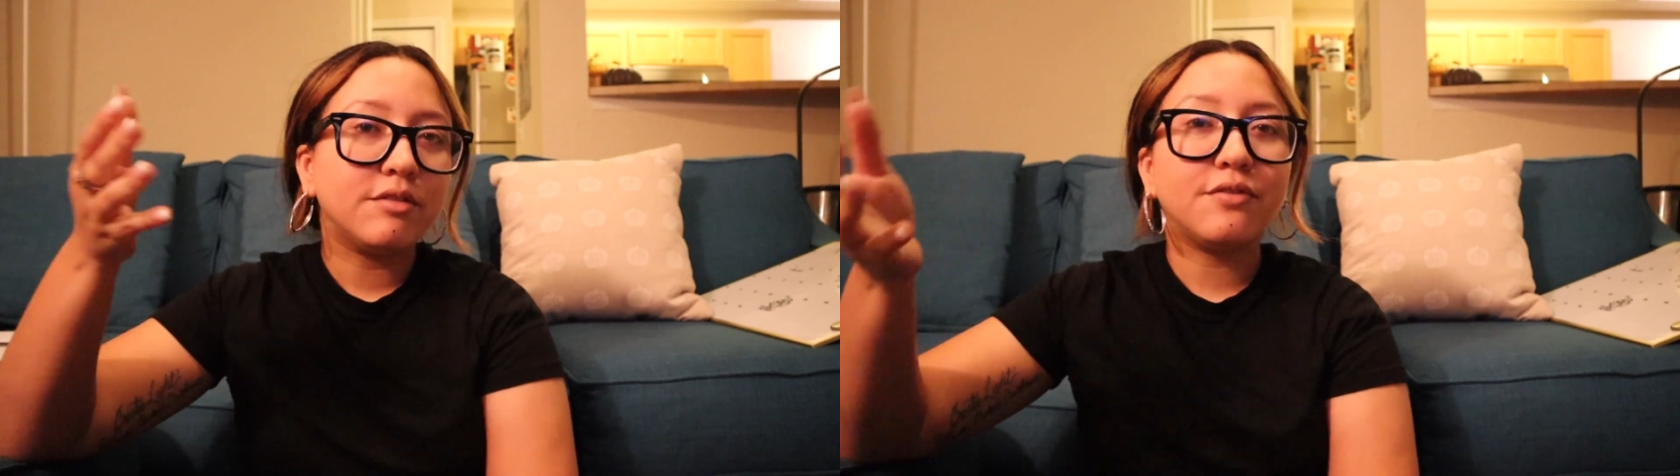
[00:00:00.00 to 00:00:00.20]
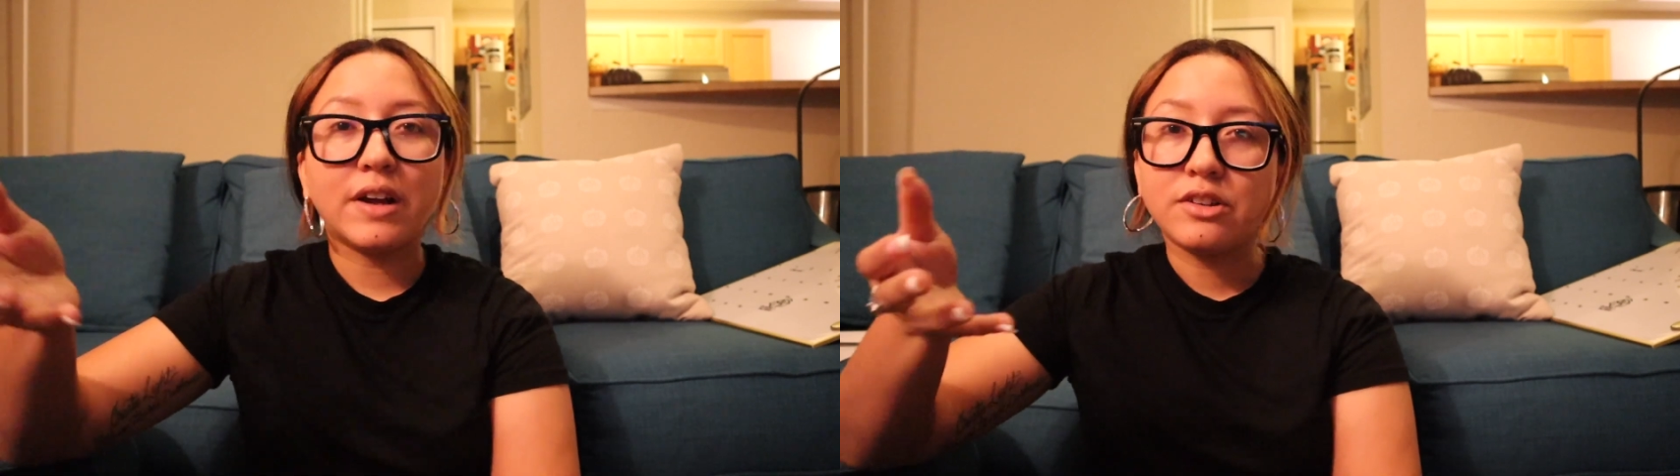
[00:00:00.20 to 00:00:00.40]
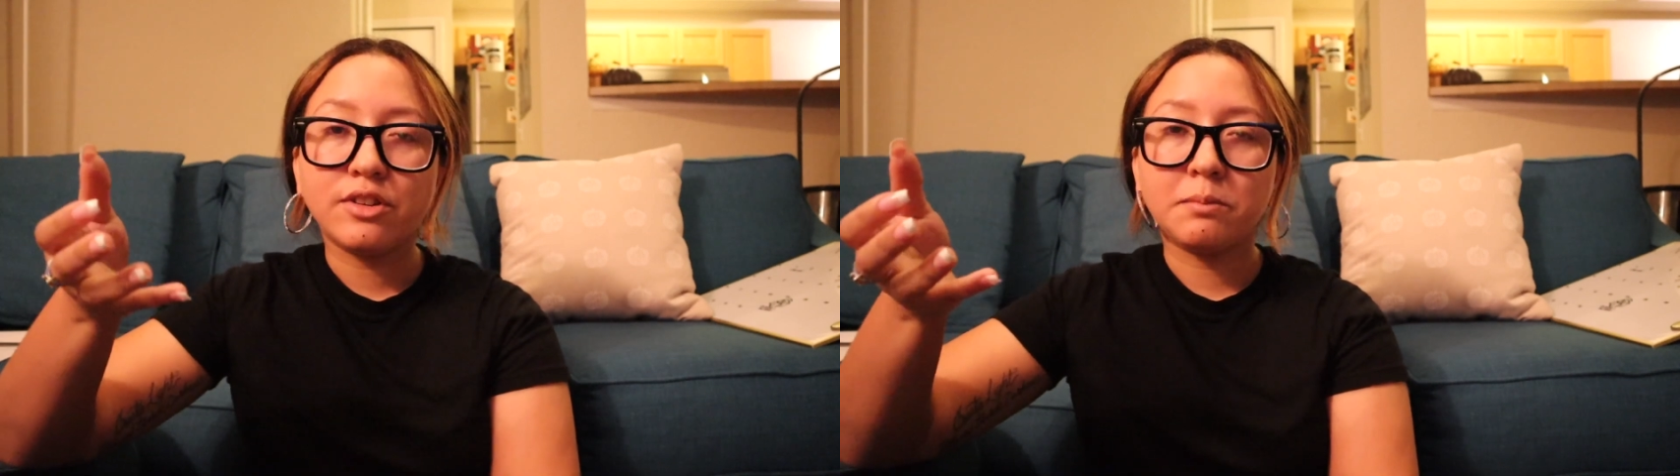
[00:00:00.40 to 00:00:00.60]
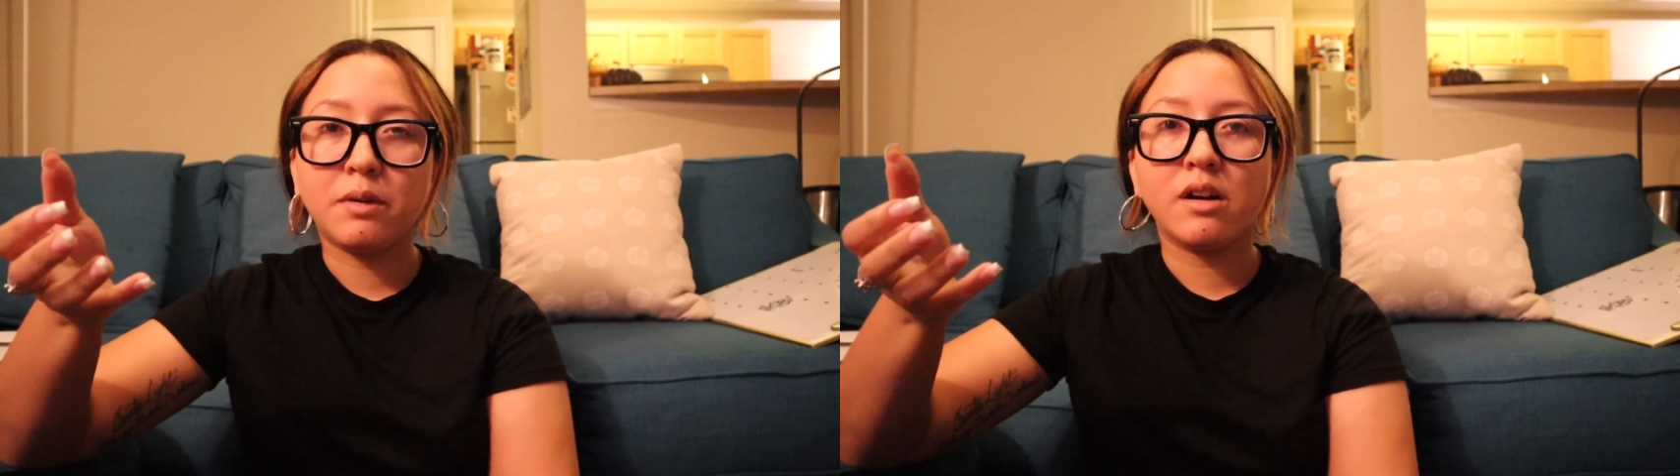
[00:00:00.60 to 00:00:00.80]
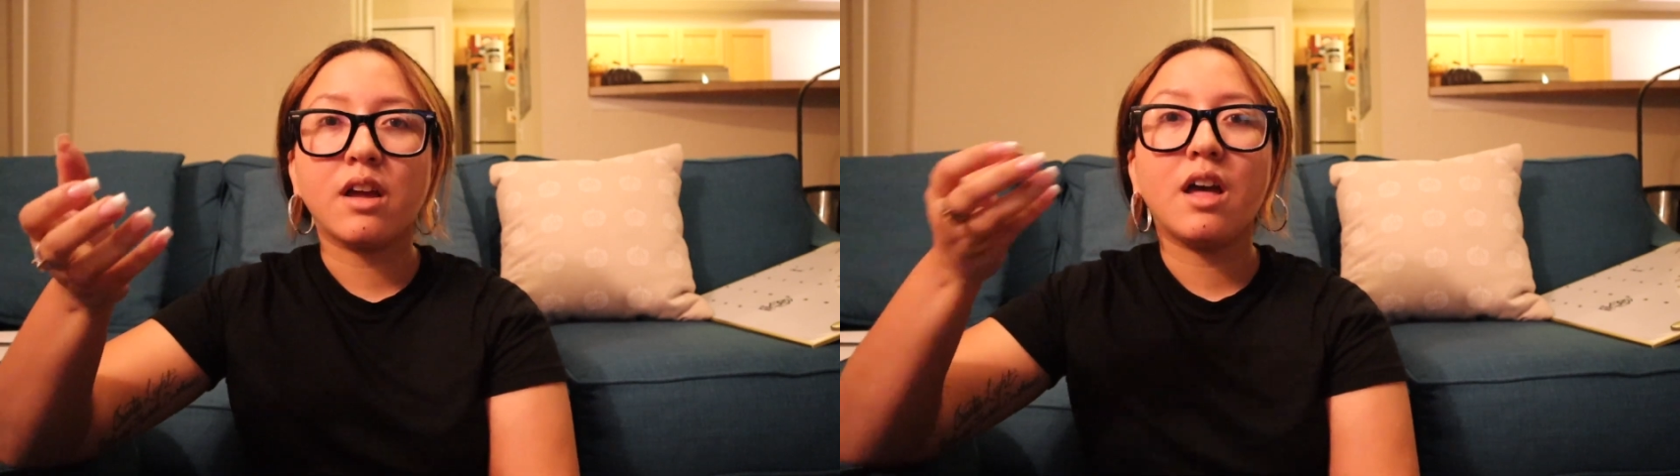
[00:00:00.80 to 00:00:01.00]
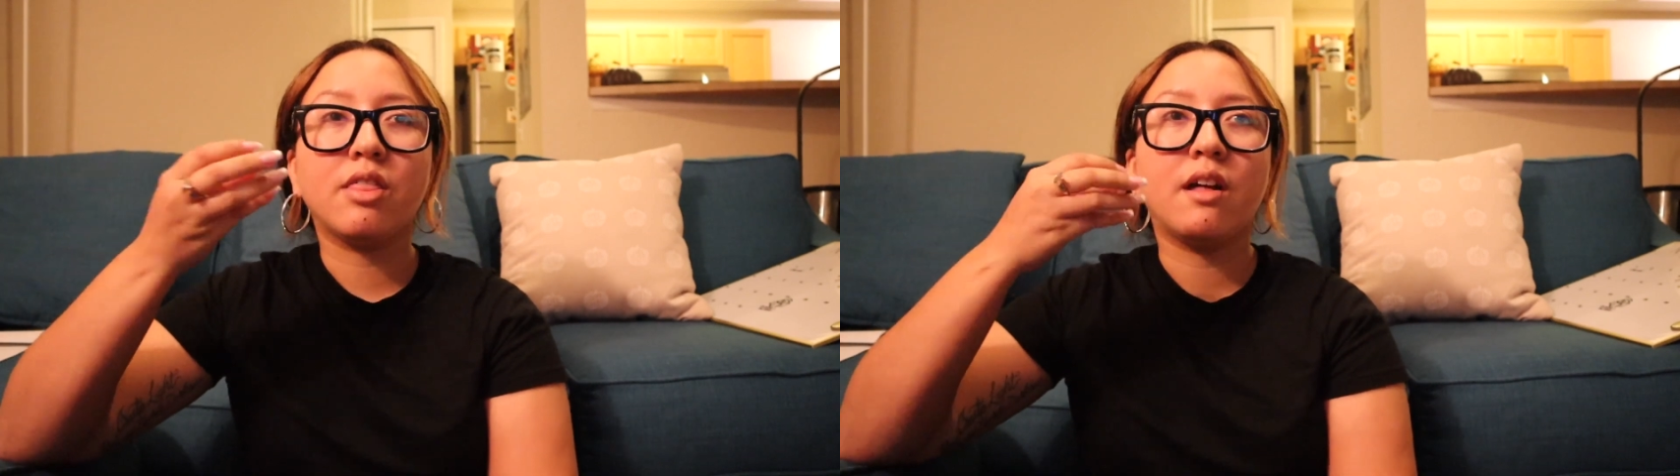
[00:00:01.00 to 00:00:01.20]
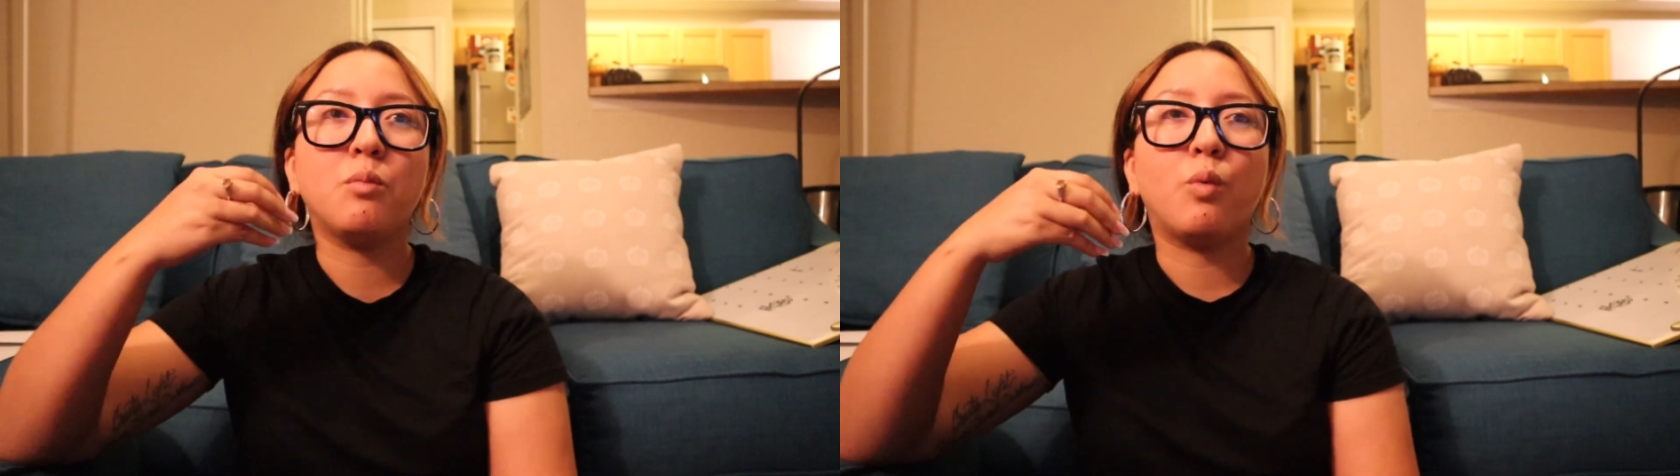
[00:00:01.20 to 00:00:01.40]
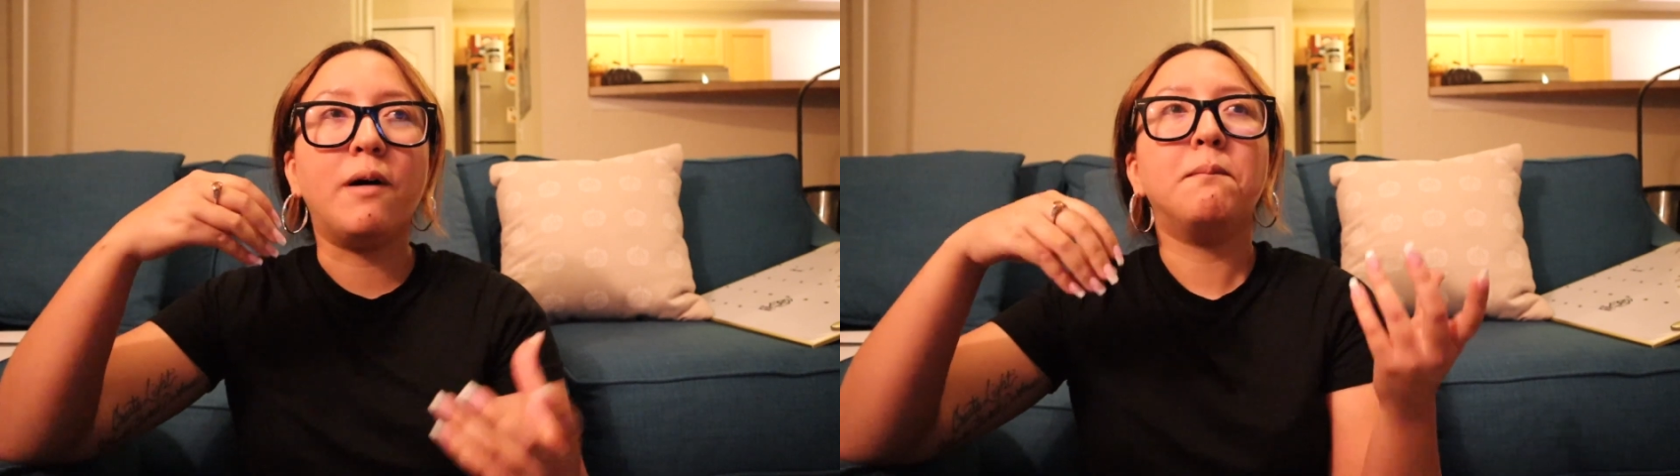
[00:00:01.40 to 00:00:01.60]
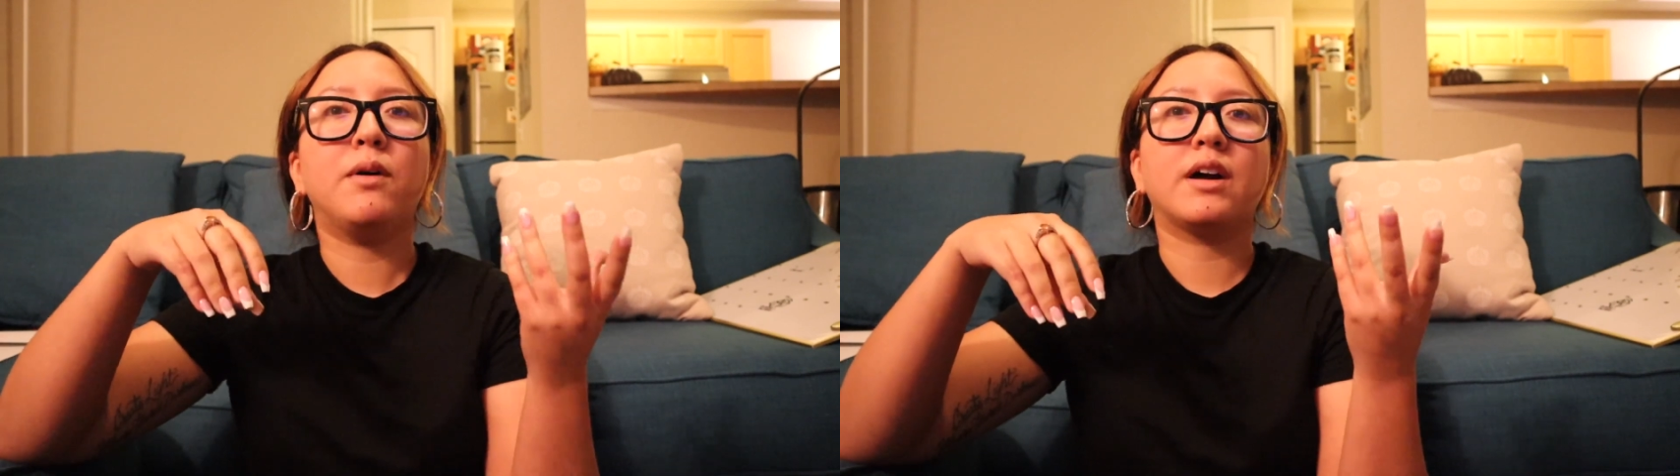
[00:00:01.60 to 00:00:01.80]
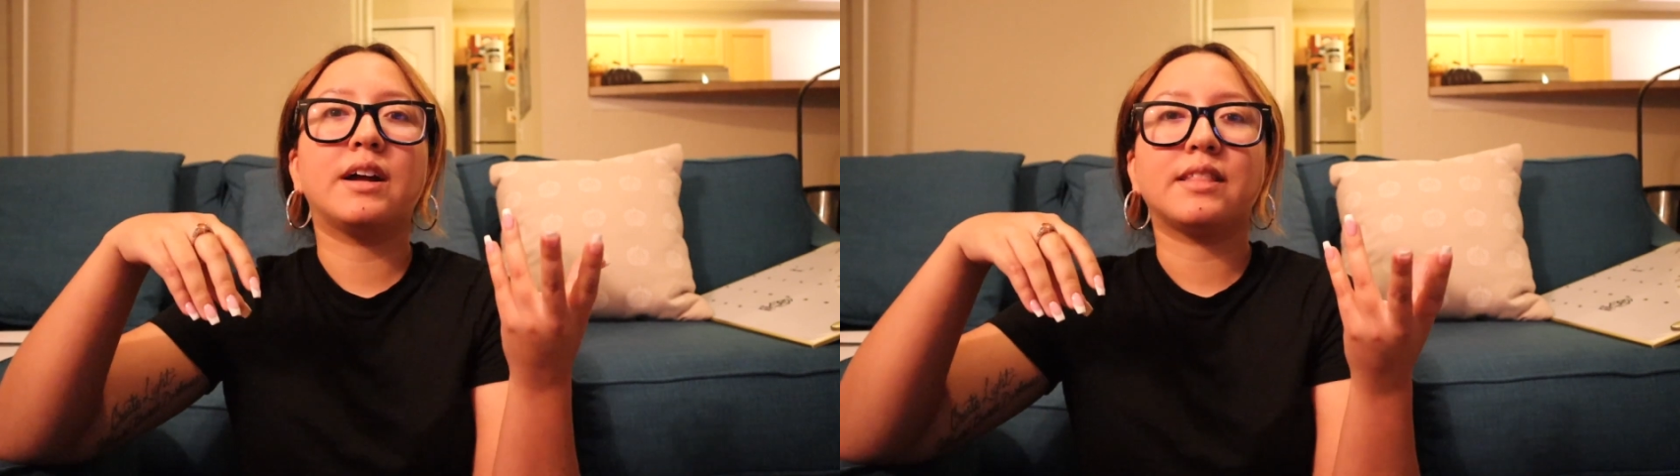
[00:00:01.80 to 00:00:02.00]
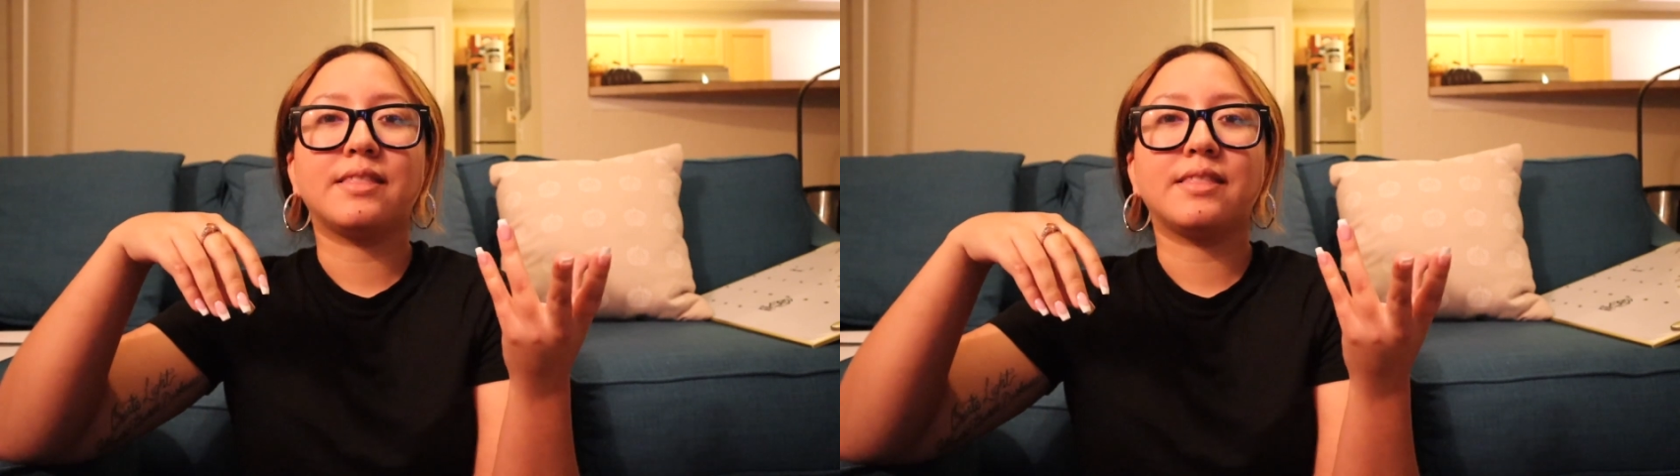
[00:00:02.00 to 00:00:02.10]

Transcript: fiction book and then 1 book